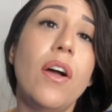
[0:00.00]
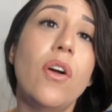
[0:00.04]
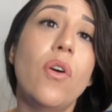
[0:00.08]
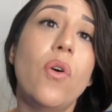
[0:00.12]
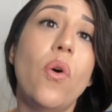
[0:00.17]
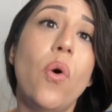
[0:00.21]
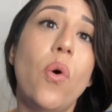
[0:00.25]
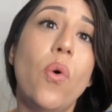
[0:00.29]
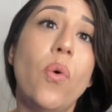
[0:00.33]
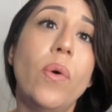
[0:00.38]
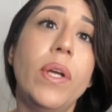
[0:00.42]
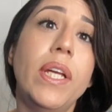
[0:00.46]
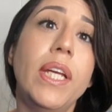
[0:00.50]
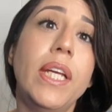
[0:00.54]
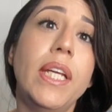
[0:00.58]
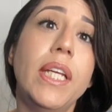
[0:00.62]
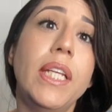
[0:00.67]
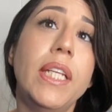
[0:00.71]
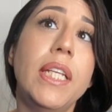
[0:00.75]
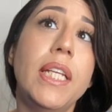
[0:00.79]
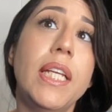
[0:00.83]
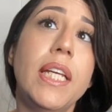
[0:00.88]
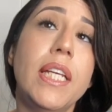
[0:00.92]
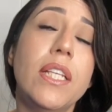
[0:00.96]

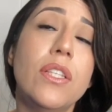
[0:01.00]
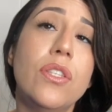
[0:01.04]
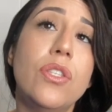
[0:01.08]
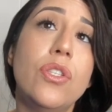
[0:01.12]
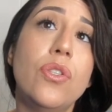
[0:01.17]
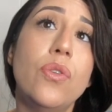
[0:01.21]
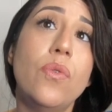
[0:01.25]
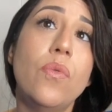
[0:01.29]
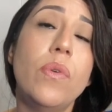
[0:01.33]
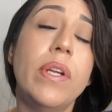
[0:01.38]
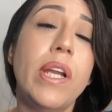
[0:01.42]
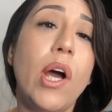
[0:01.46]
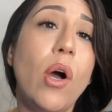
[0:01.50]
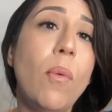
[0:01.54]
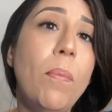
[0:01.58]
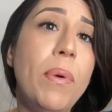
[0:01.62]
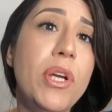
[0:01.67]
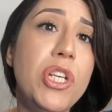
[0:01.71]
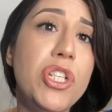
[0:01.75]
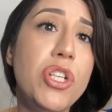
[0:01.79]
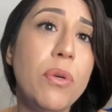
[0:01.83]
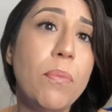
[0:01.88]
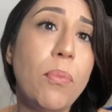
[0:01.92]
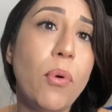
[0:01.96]
going into an
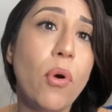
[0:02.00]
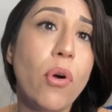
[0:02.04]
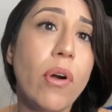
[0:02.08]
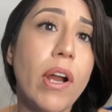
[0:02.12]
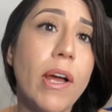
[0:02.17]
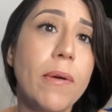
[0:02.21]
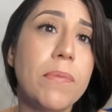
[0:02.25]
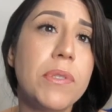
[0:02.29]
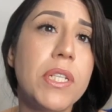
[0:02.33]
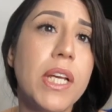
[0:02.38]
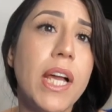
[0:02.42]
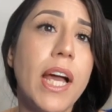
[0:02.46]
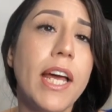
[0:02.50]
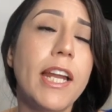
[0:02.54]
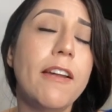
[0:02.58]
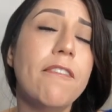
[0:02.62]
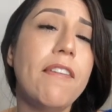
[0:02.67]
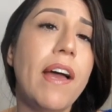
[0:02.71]
outpatient program to kind